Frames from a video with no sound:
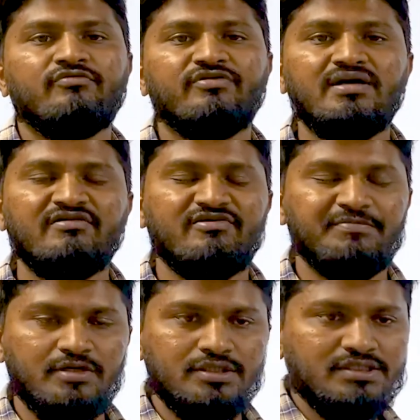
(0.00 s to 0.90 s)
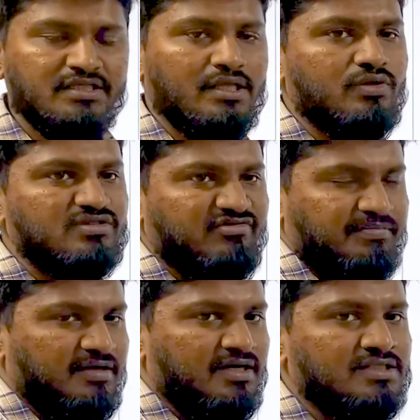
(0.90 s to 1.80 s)
or in the house of
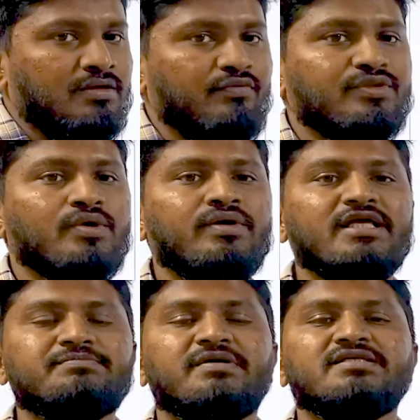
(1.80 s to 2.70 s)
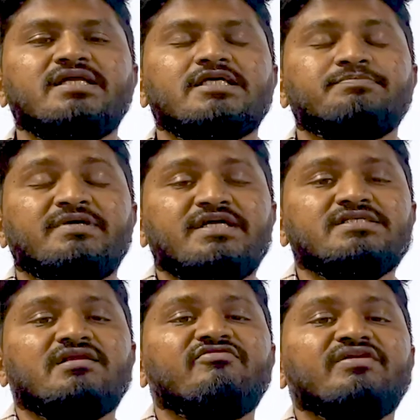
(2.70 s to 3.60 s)
upper caste without expectation of